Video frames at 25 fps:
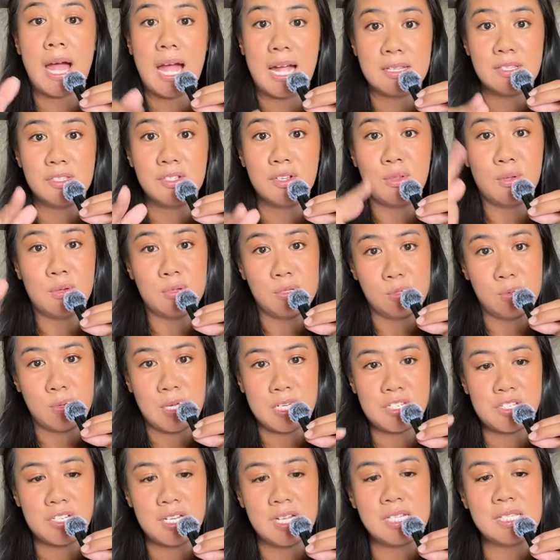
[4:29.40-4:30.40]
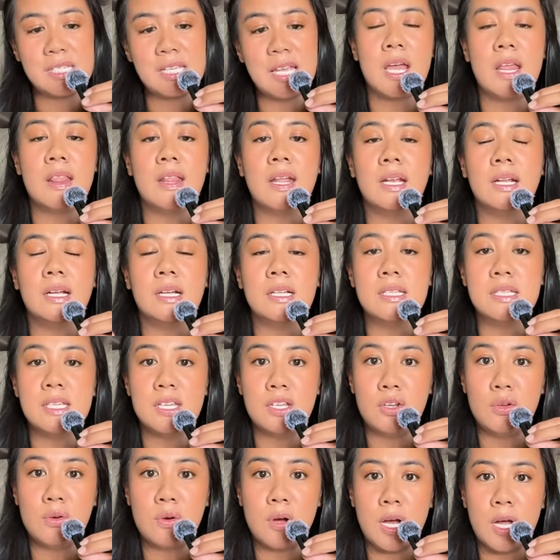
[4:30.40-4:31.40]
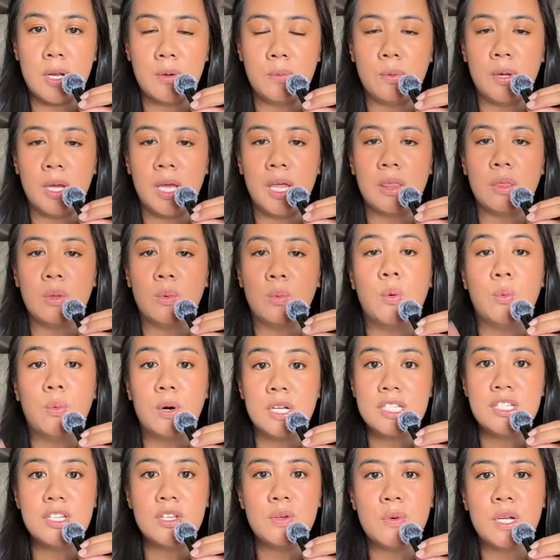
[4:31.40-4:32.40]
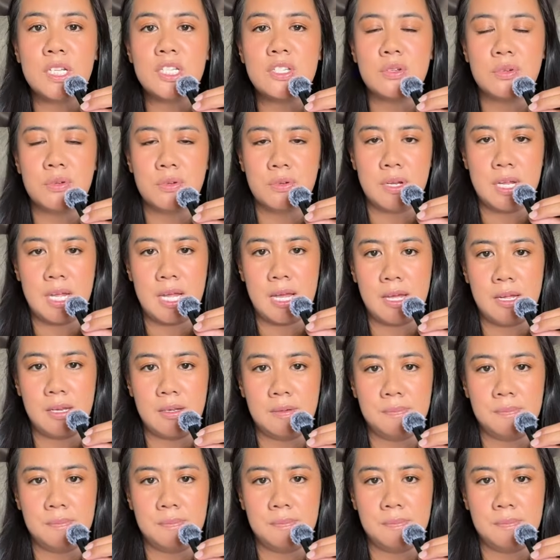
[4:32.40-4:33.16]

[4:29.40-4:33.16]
answer those questions and then continue on with what do you want to create?